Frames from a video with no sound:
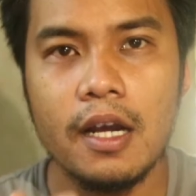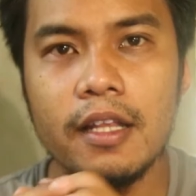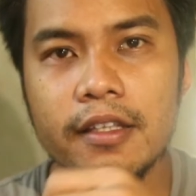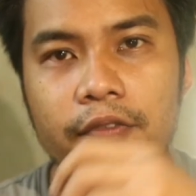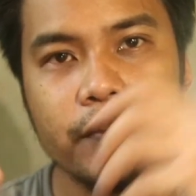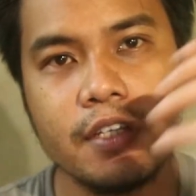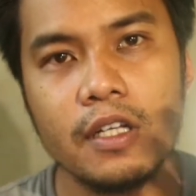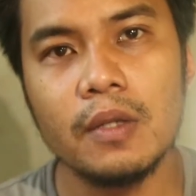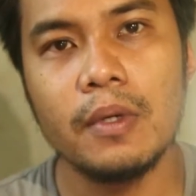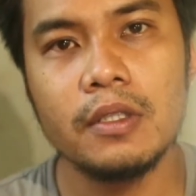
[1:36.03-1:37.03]
I like the
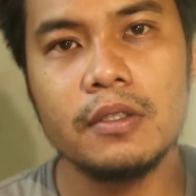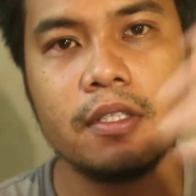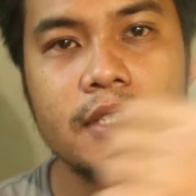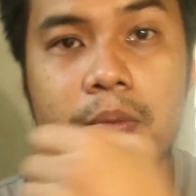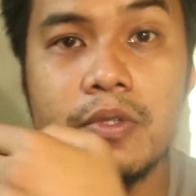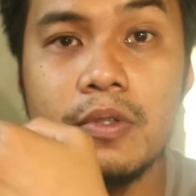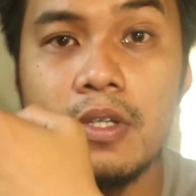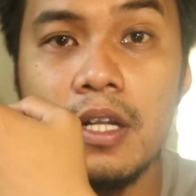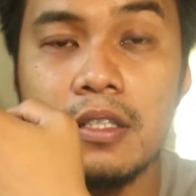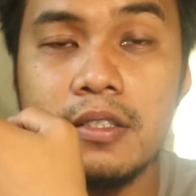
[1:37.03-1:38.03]
physical one on the
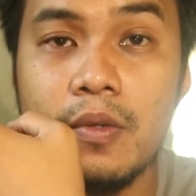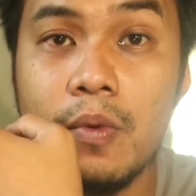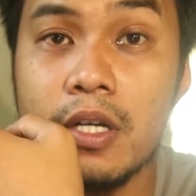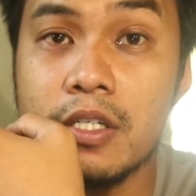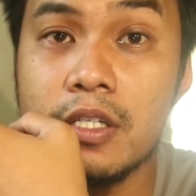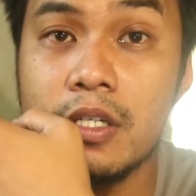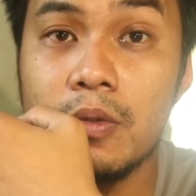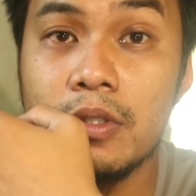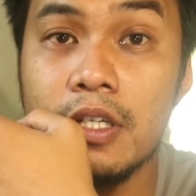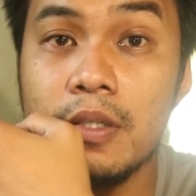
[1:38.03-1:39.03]
Samsung Galaxy Watch
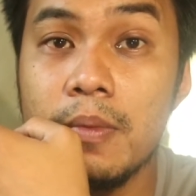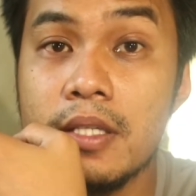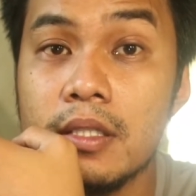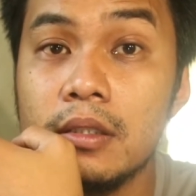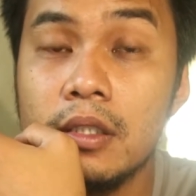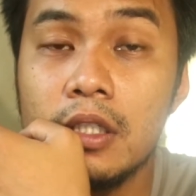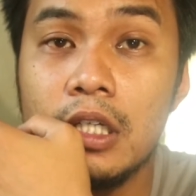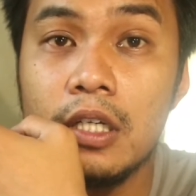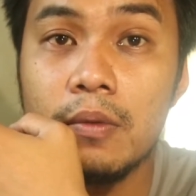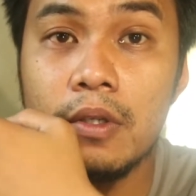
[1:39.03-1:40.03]
rotating bezel
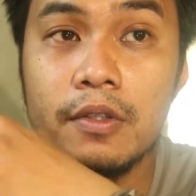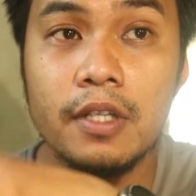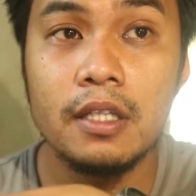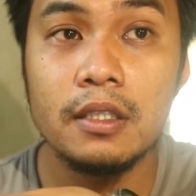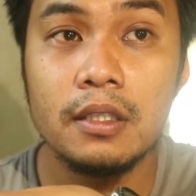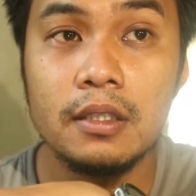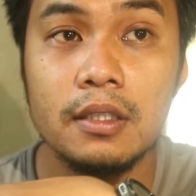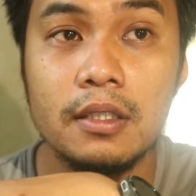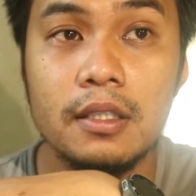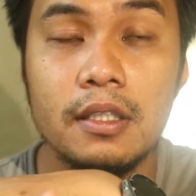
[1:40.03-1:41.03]
rather than
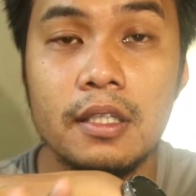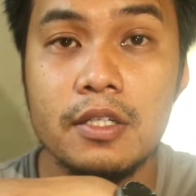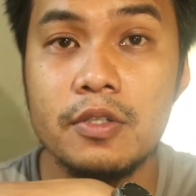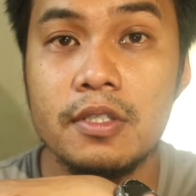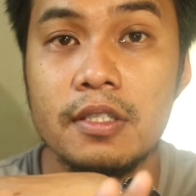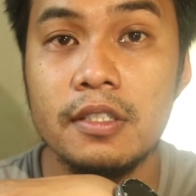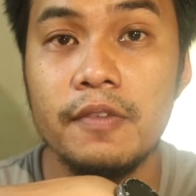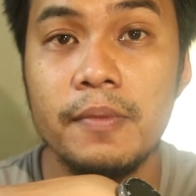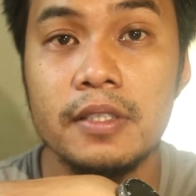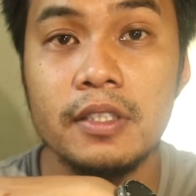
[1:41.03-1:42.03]
the
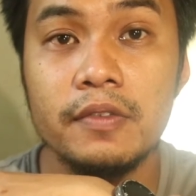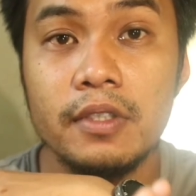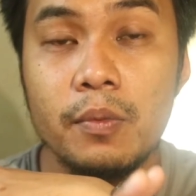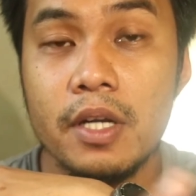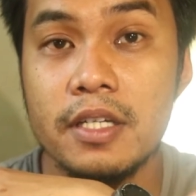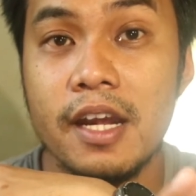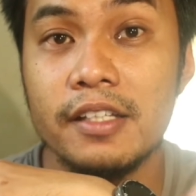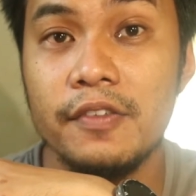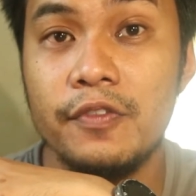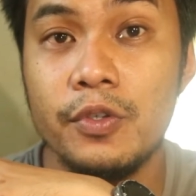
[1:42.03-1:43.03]
touch-sensitive bezel on the Watch
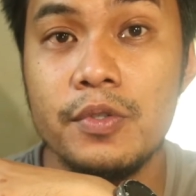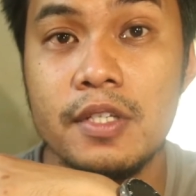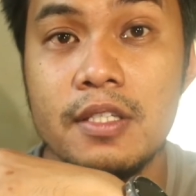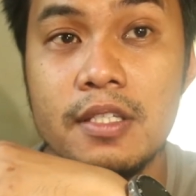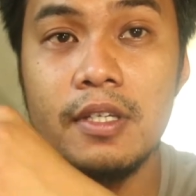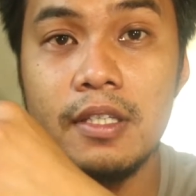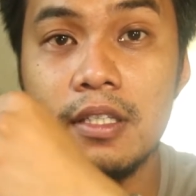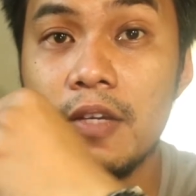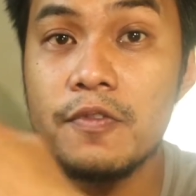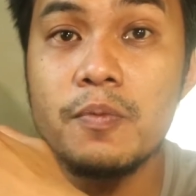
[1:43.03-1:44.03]
Active 2, since
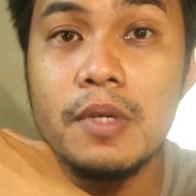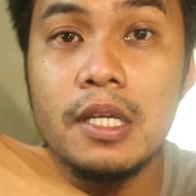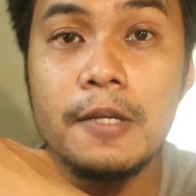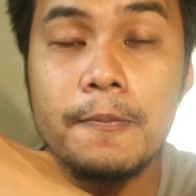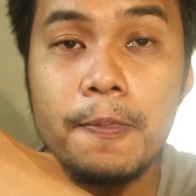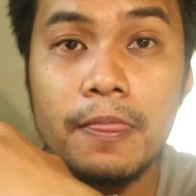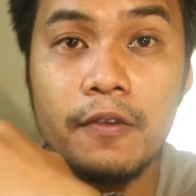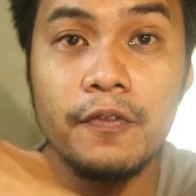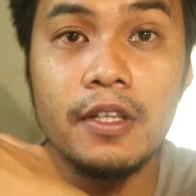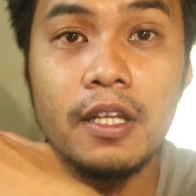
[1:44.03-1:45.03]
it gives me
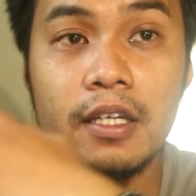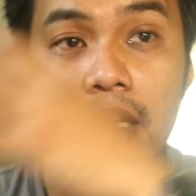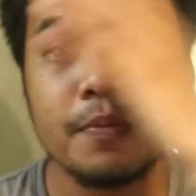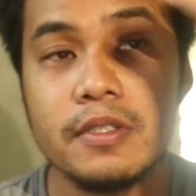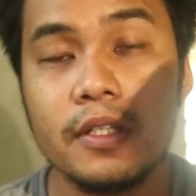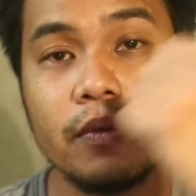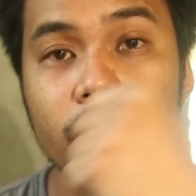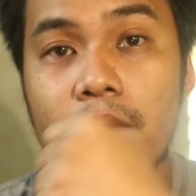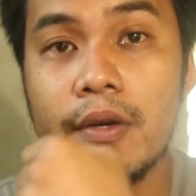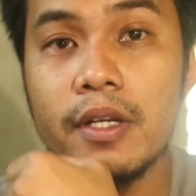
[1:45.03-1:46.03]
the feel like I'm
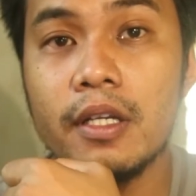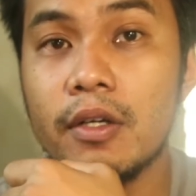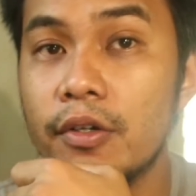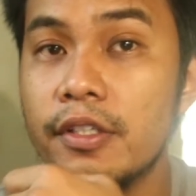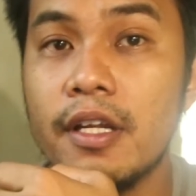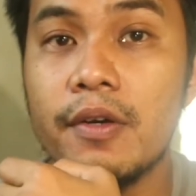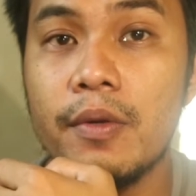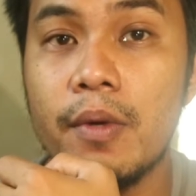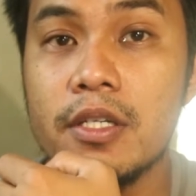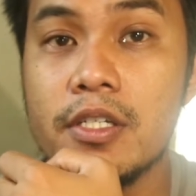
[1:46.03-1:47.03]
still wearing an
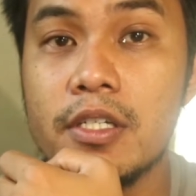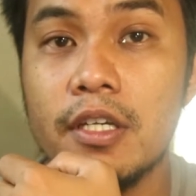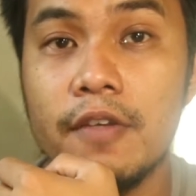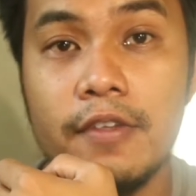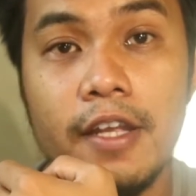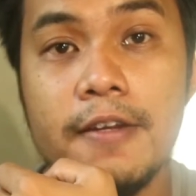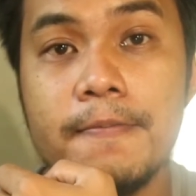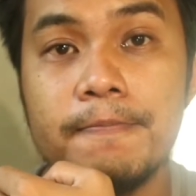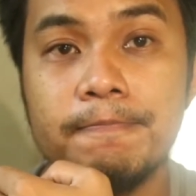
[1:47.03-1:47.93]
ordinary watch every day.